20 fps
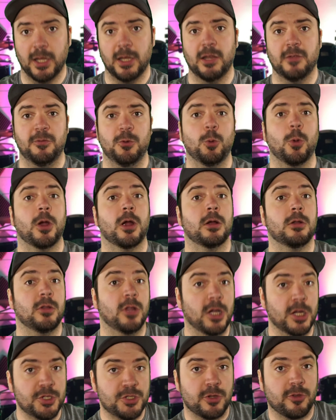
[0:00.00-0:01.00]
And if you are a
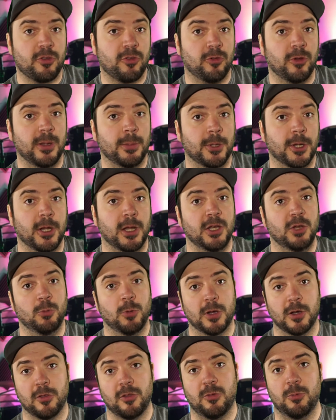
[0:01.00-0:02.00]
larger streamer and you
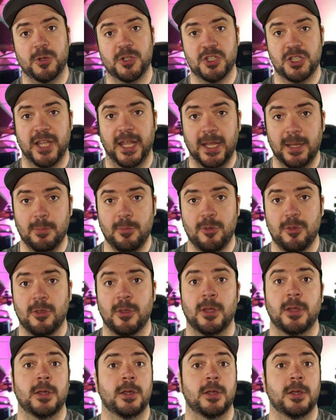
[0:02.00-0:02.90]
want to switch games,